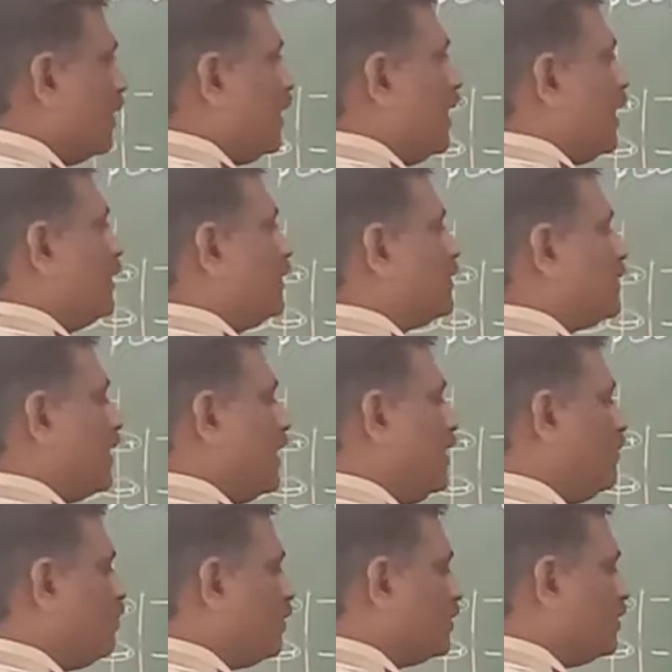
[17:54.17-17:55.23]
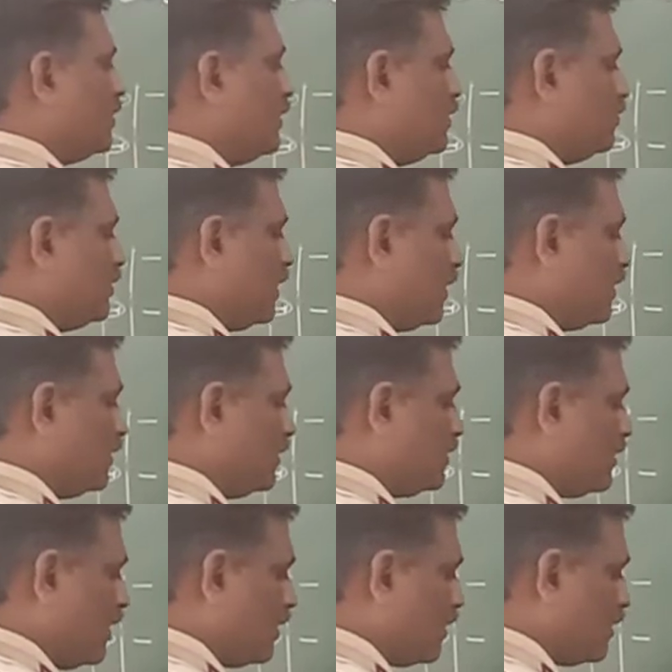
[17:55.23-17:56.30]
and slight positive charges
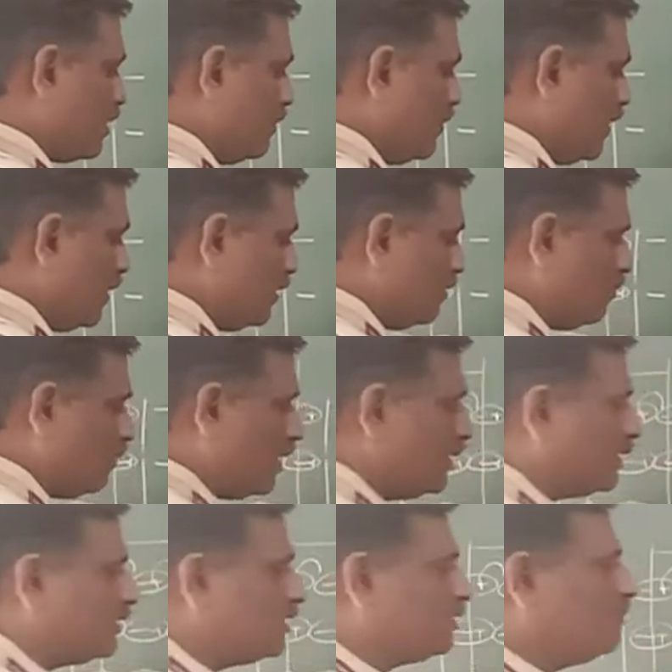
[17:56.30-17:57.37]
are coming. What does it